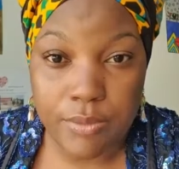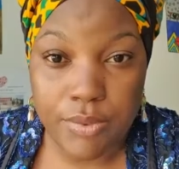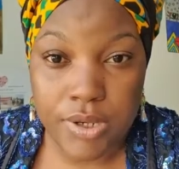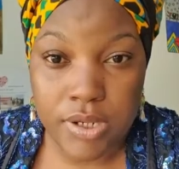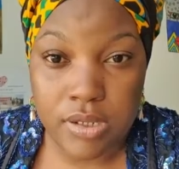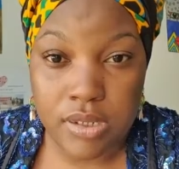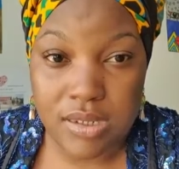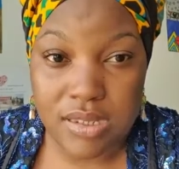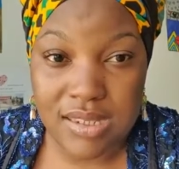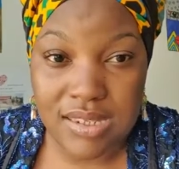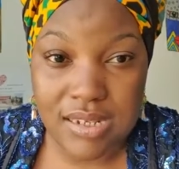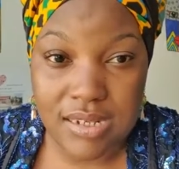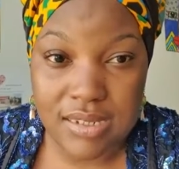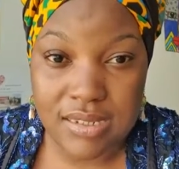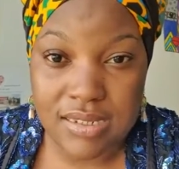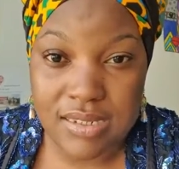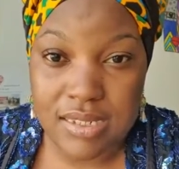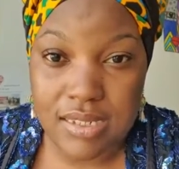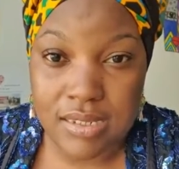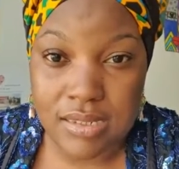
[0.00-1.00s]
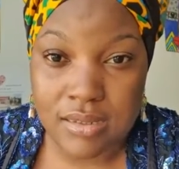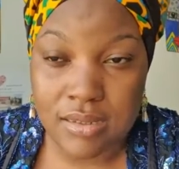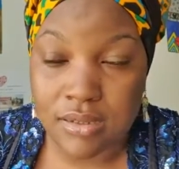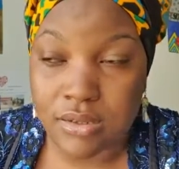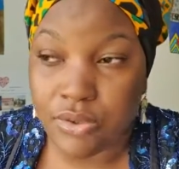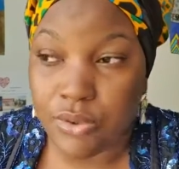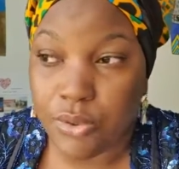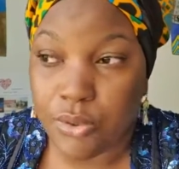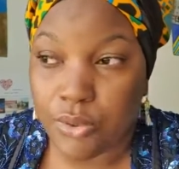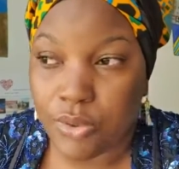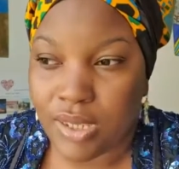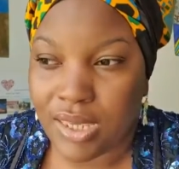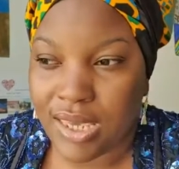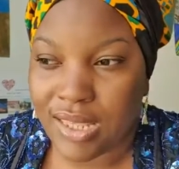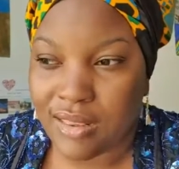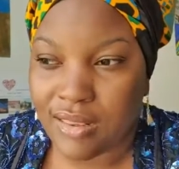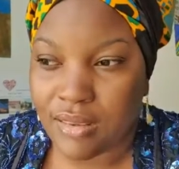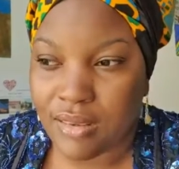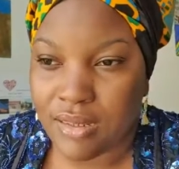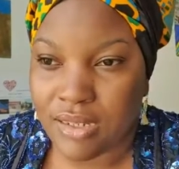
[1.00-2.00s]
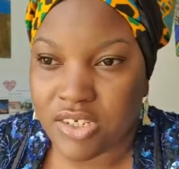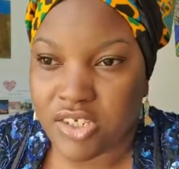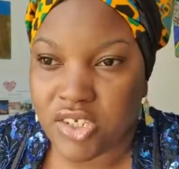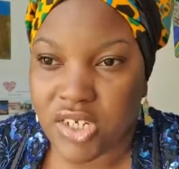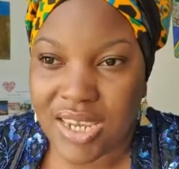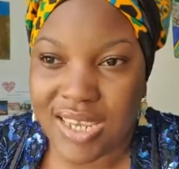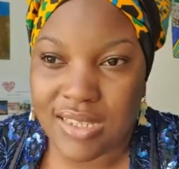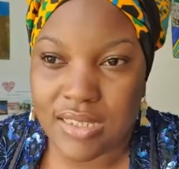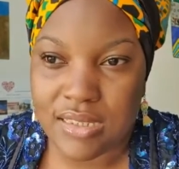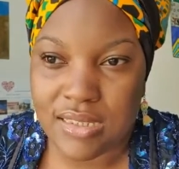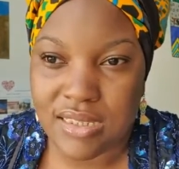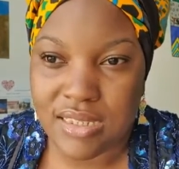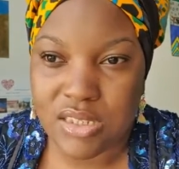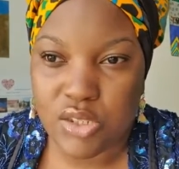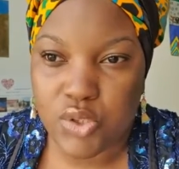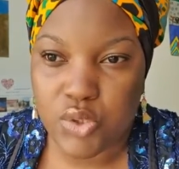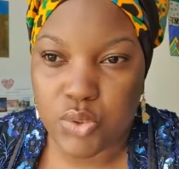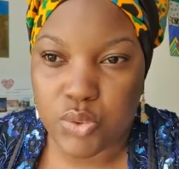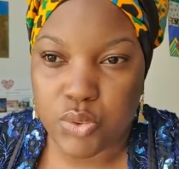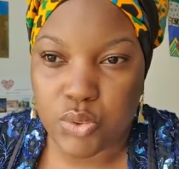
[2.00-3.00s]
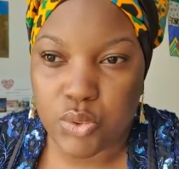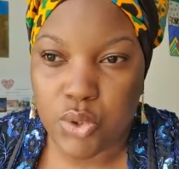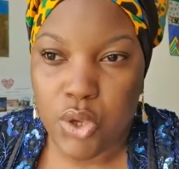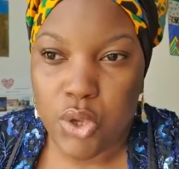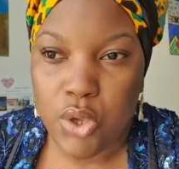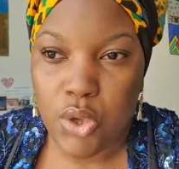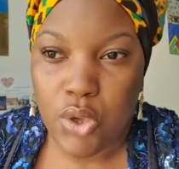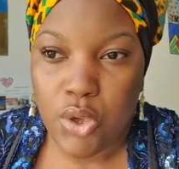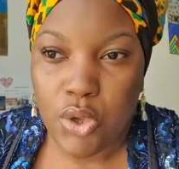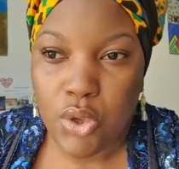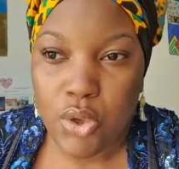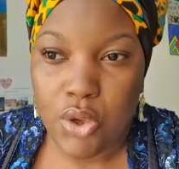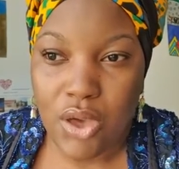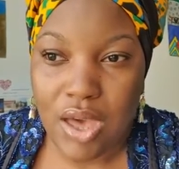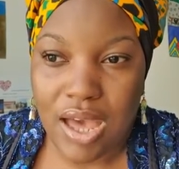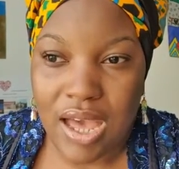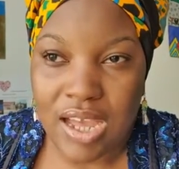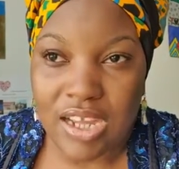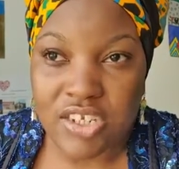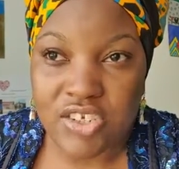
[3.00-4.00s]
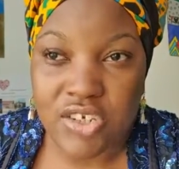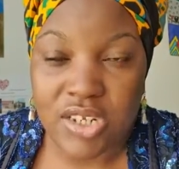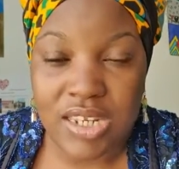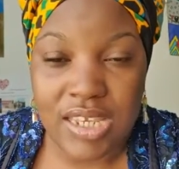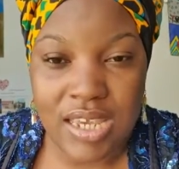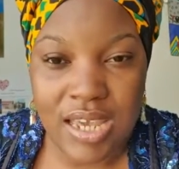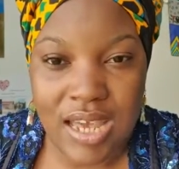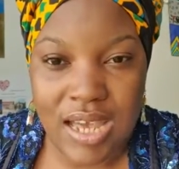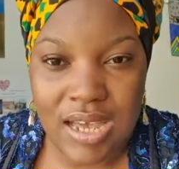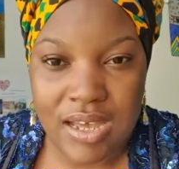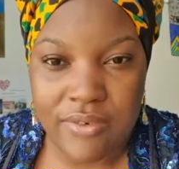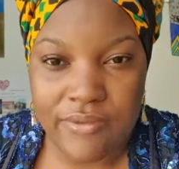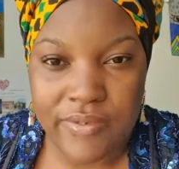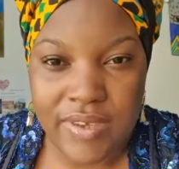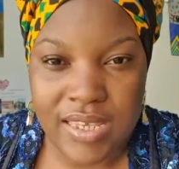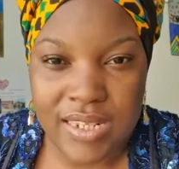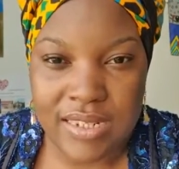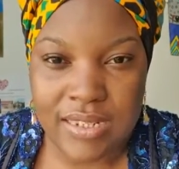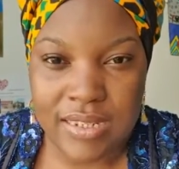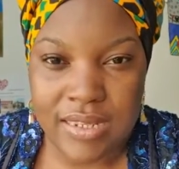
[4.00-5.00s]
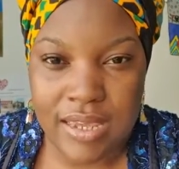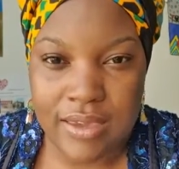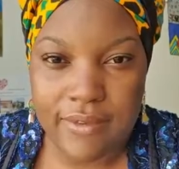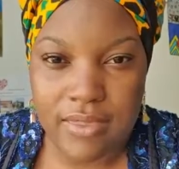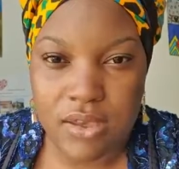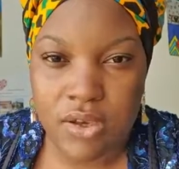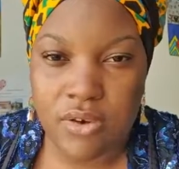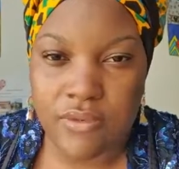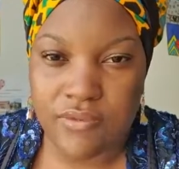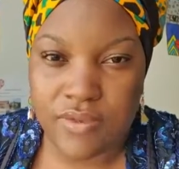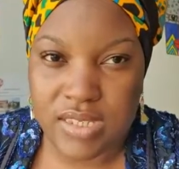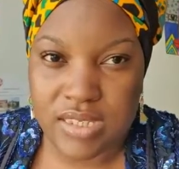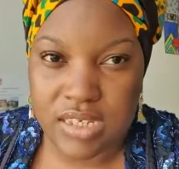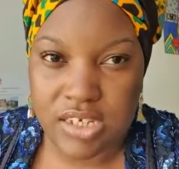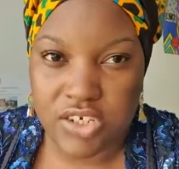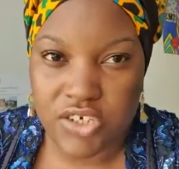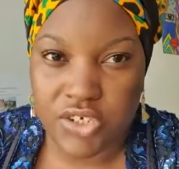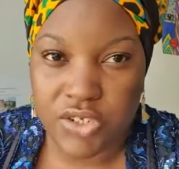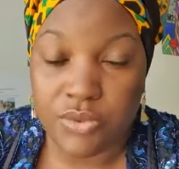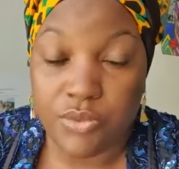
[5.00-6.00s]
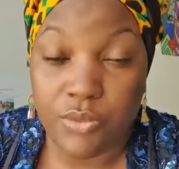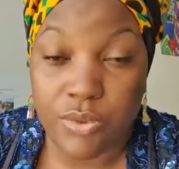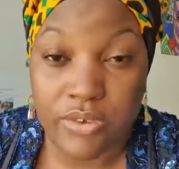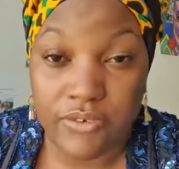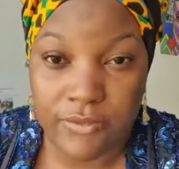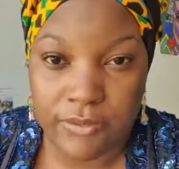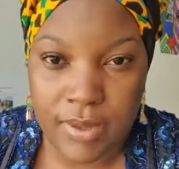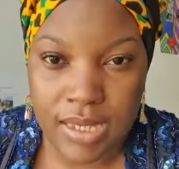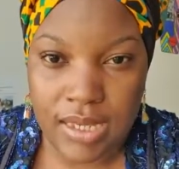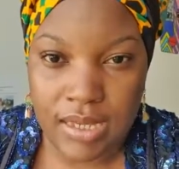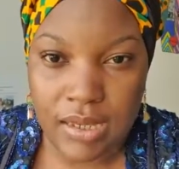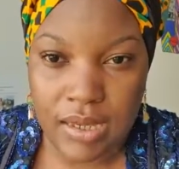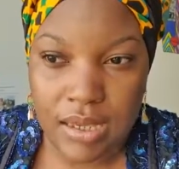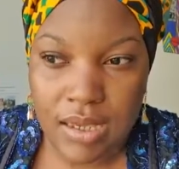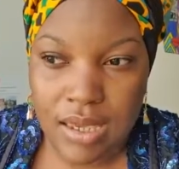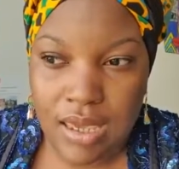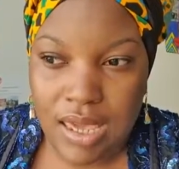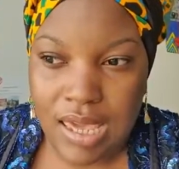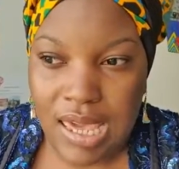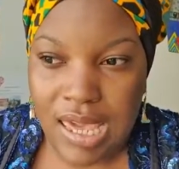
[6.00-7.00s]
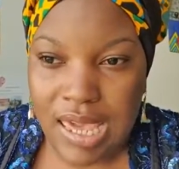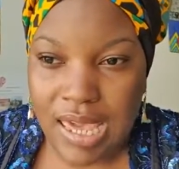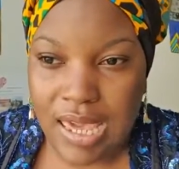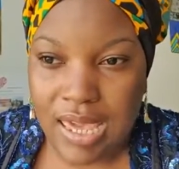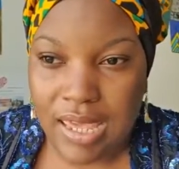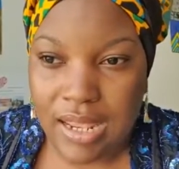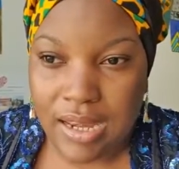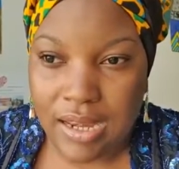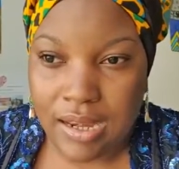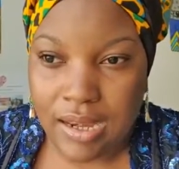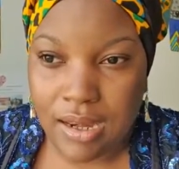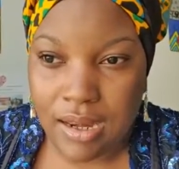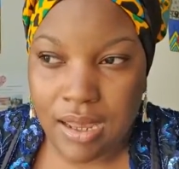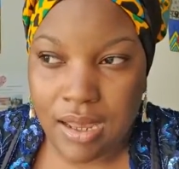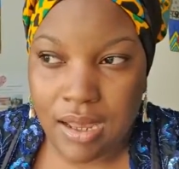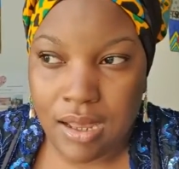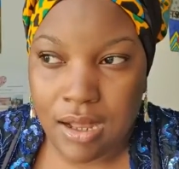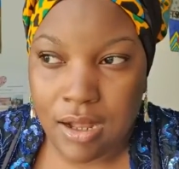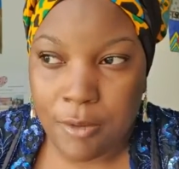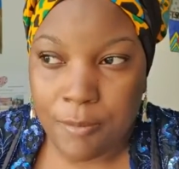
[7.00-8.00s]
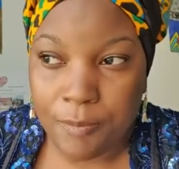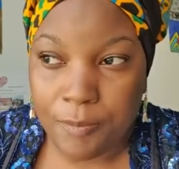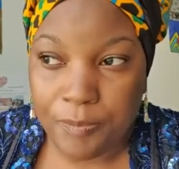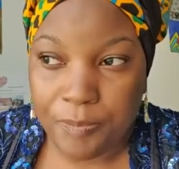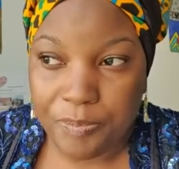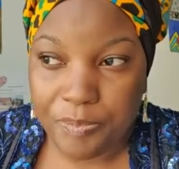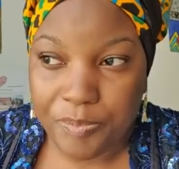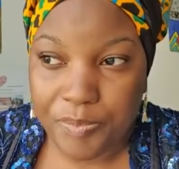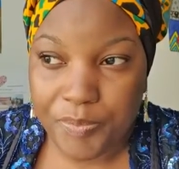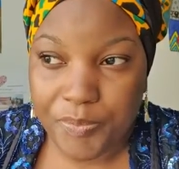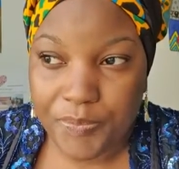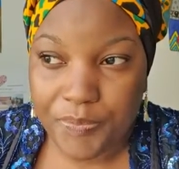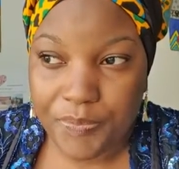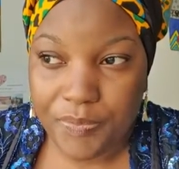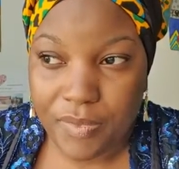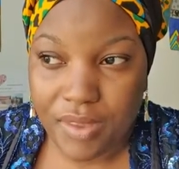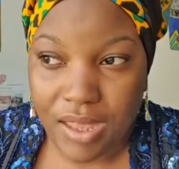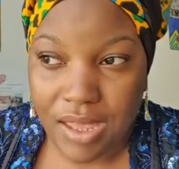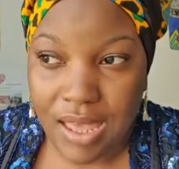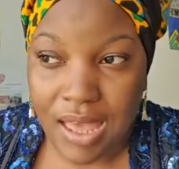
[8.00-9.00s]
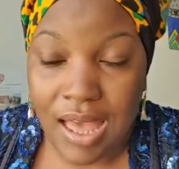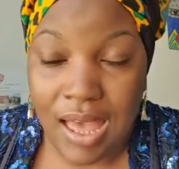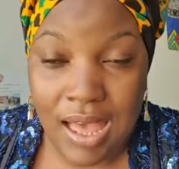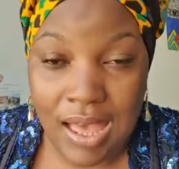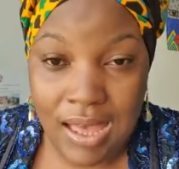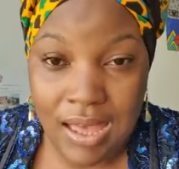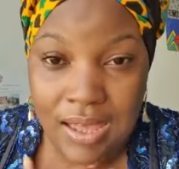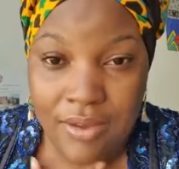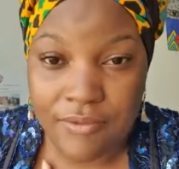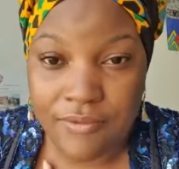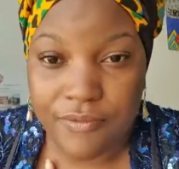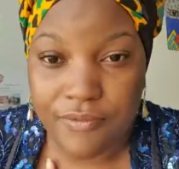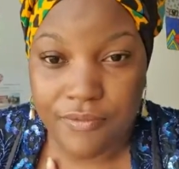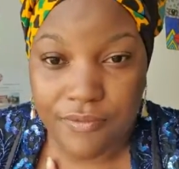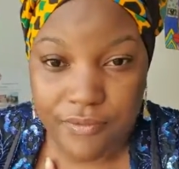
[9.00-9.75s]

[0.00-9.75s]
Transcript: brothers and sister don't get the chance to actually have in-depth conversation with me. And I